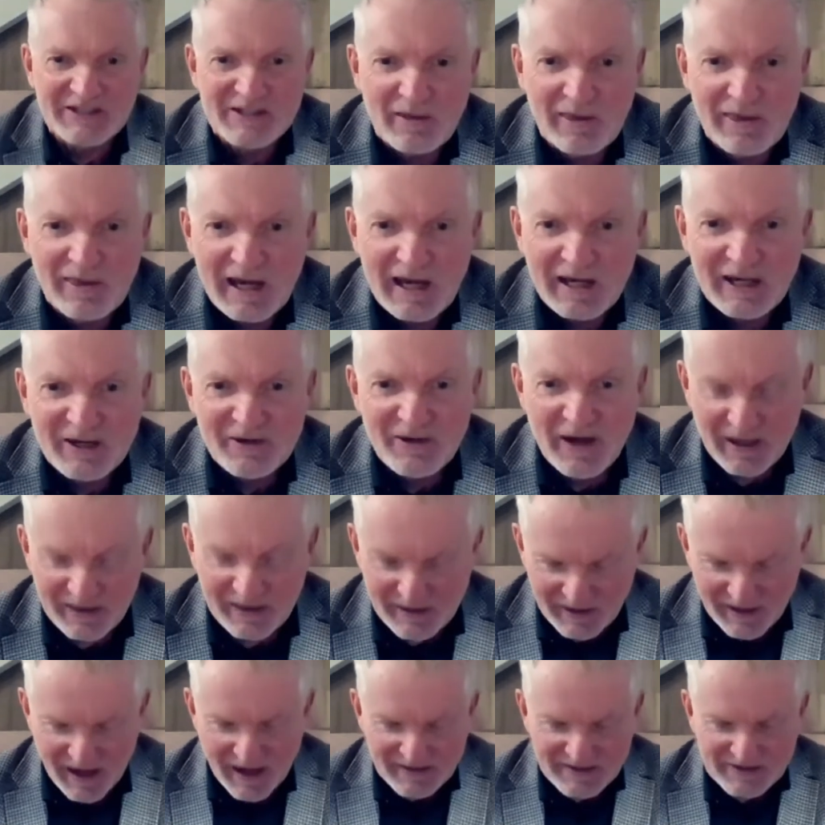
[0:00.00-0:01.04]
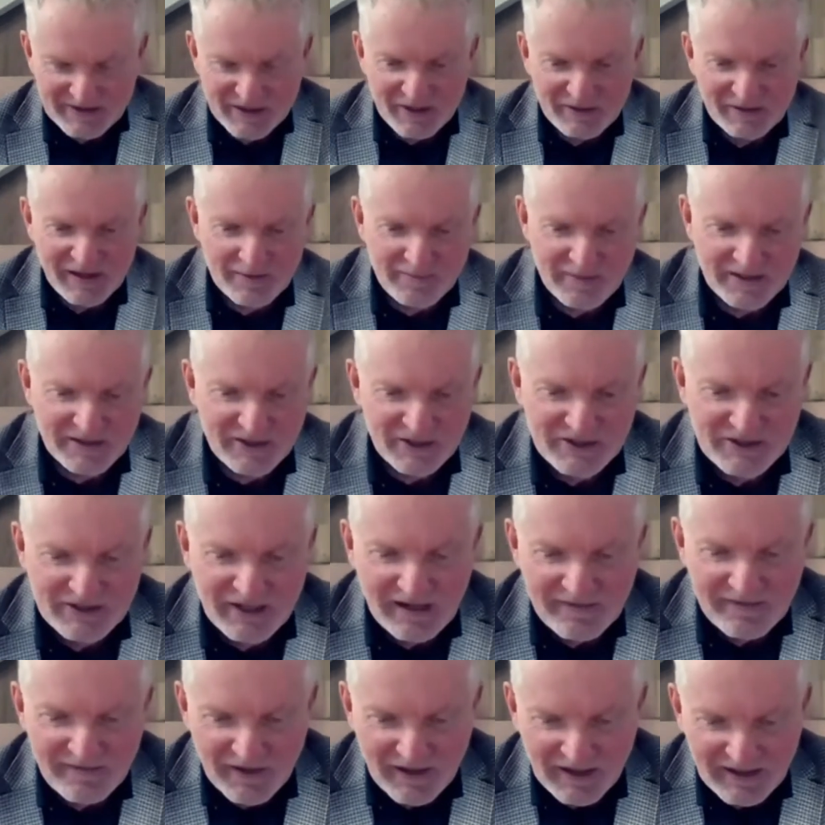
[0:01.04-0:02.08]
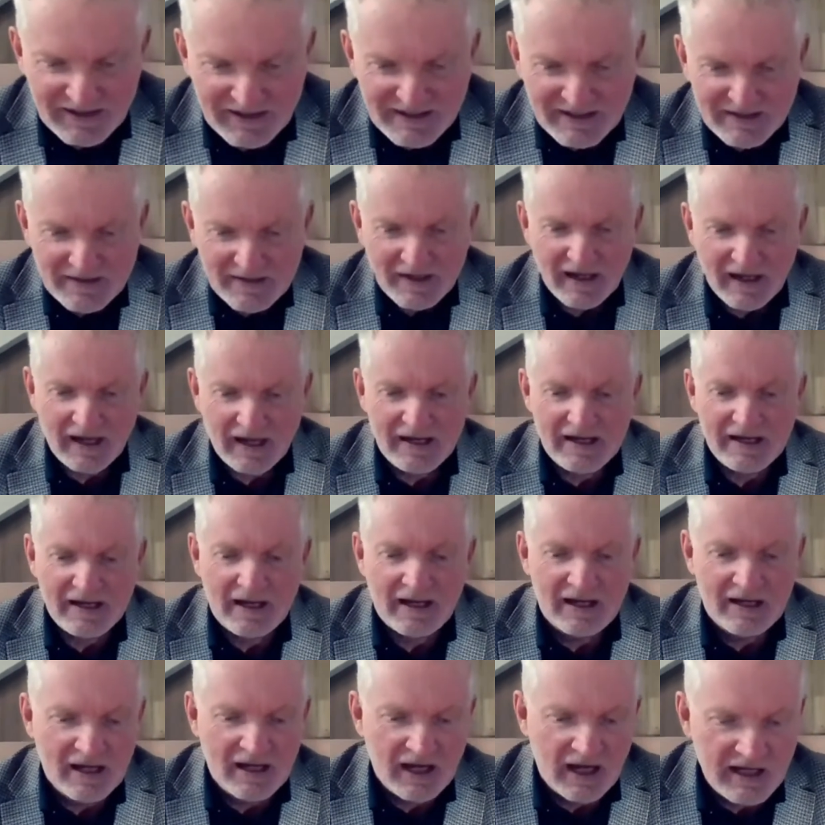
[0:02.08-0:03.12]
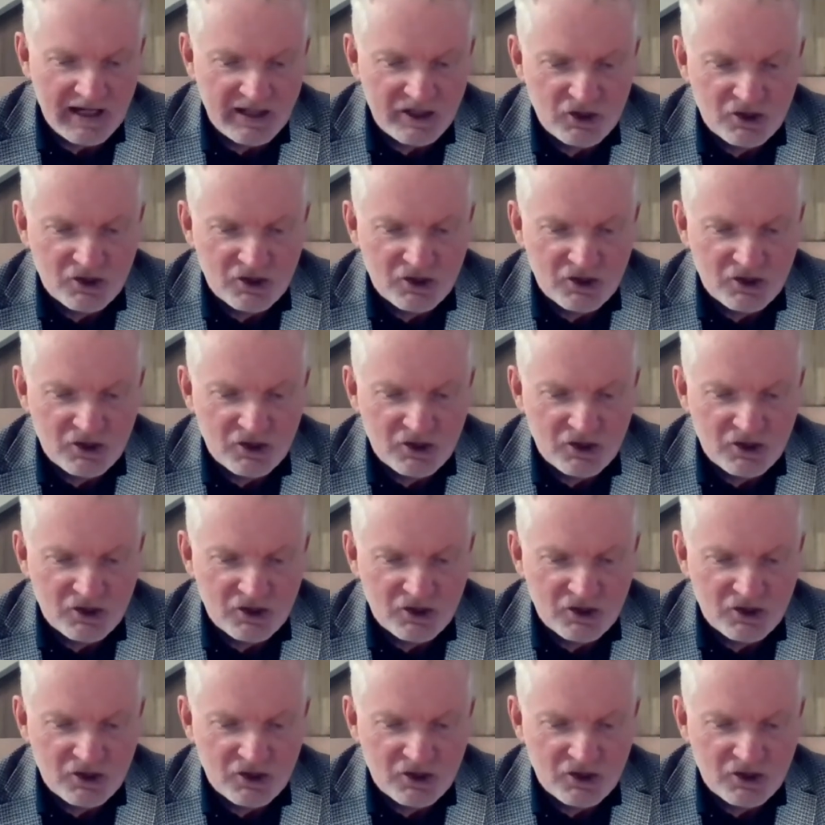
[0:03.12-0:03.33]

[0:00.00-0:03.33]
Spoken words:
us, so thank you, Adrian. So let me just give an